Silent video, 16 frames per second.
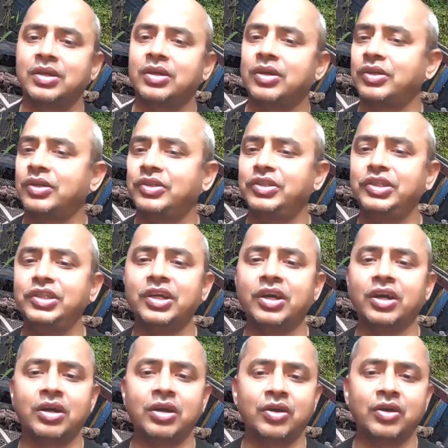a
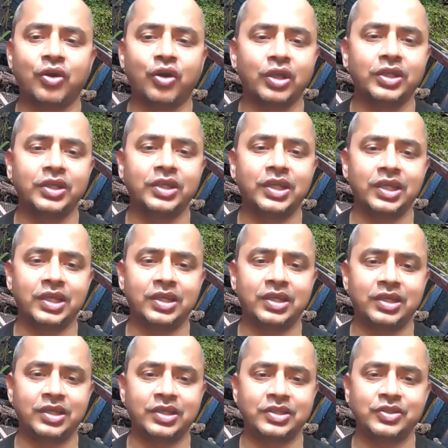dear holiday
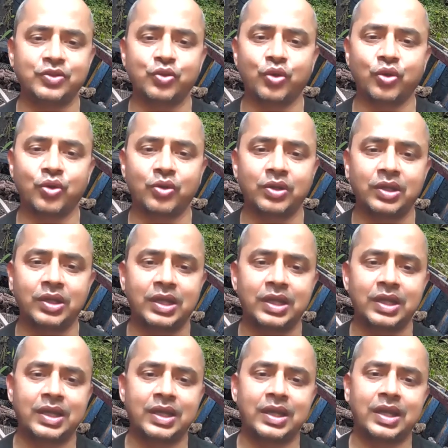is gone
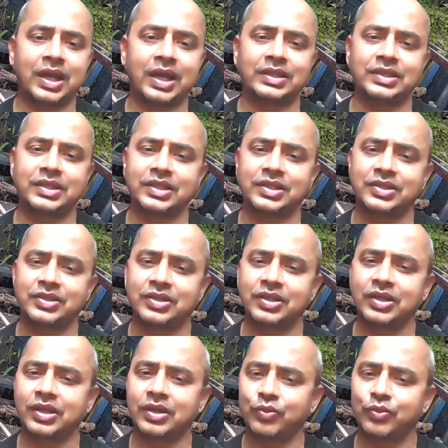and just
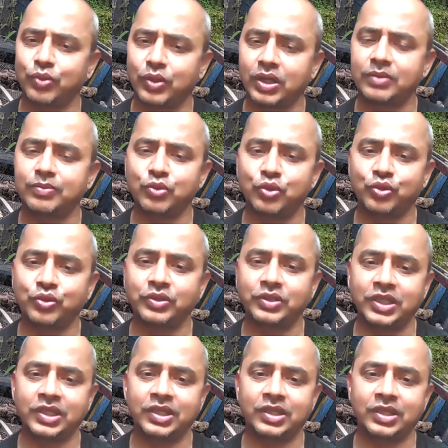one more
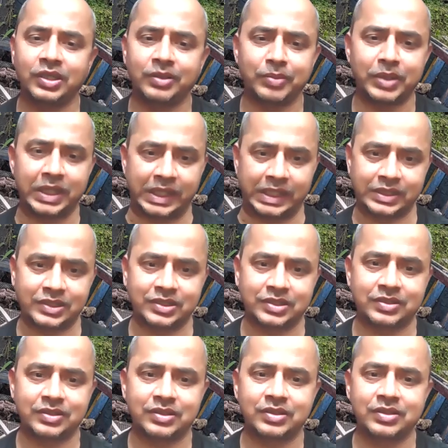day remains.